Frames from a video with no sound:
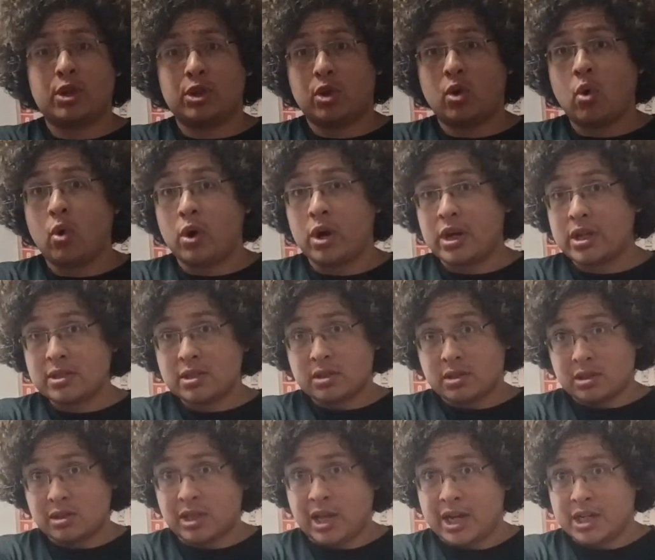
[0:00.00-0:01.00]
on the
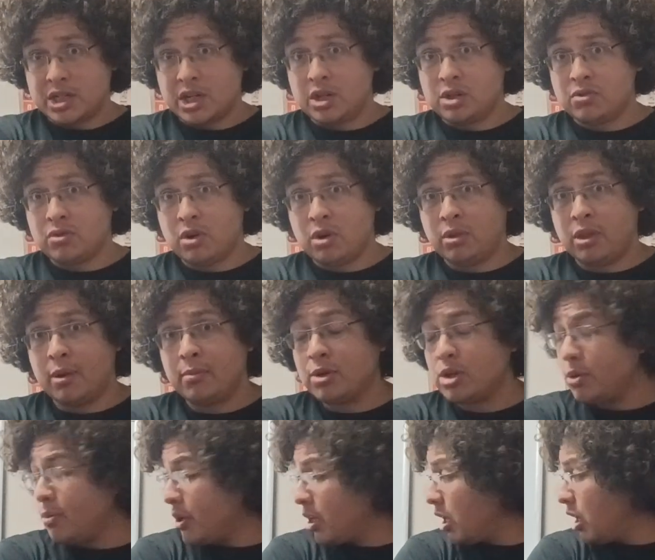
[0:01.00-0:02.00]
chorus / intro that we're
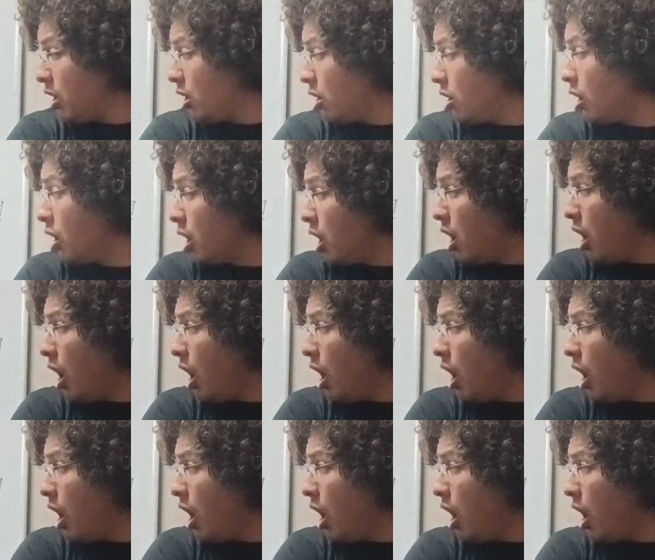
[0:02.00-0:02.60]
doing here,